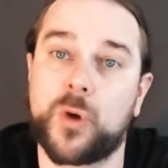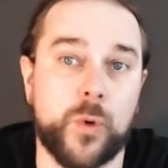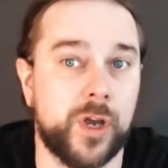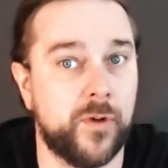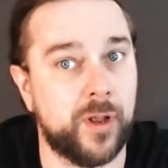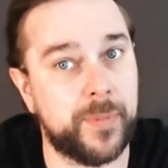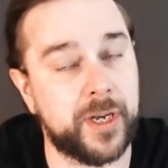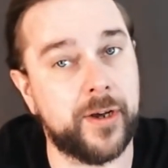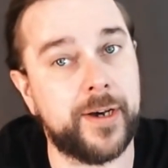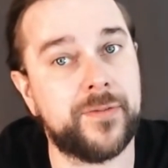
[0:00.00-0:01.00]
We will be
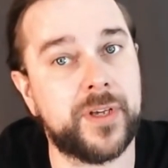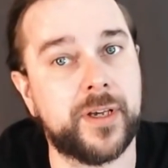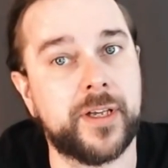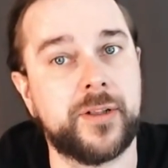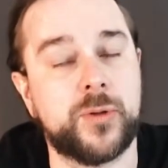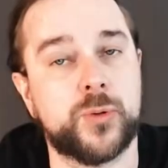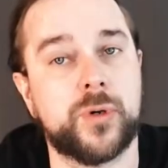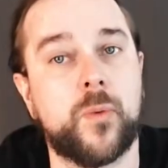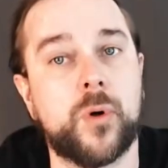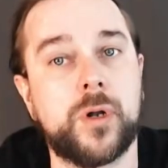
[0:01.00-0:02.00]
diving into the
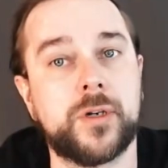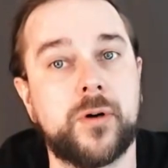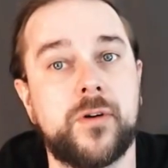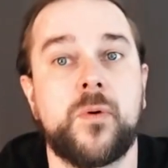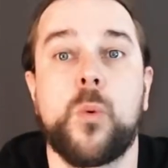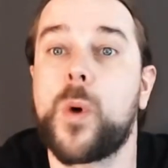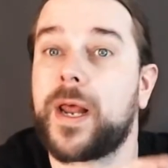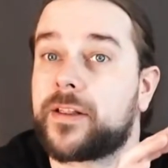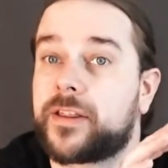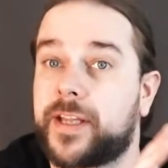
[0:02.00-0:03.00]
world of
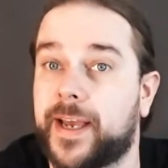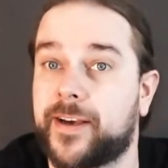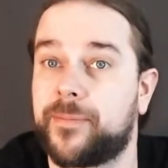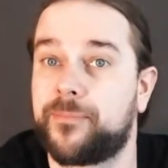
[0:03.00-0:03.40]
well tech.